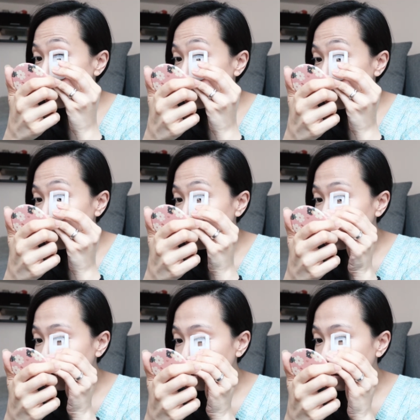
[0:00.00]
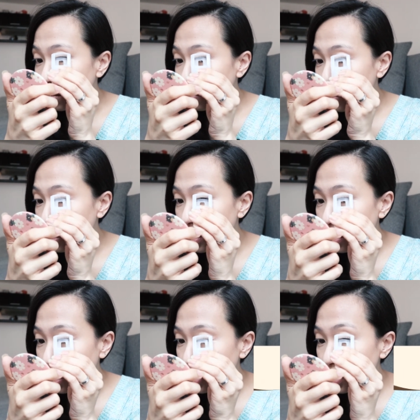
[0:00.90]
colorful with this blue
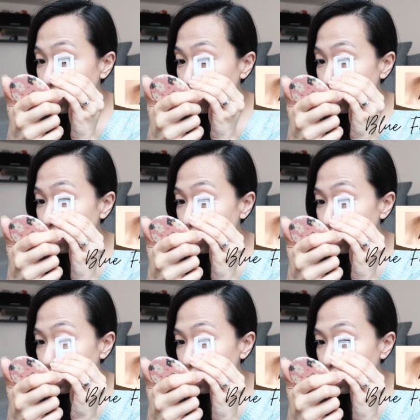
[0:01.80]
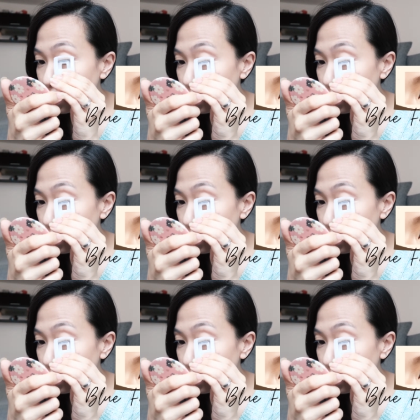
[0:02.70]
faded look.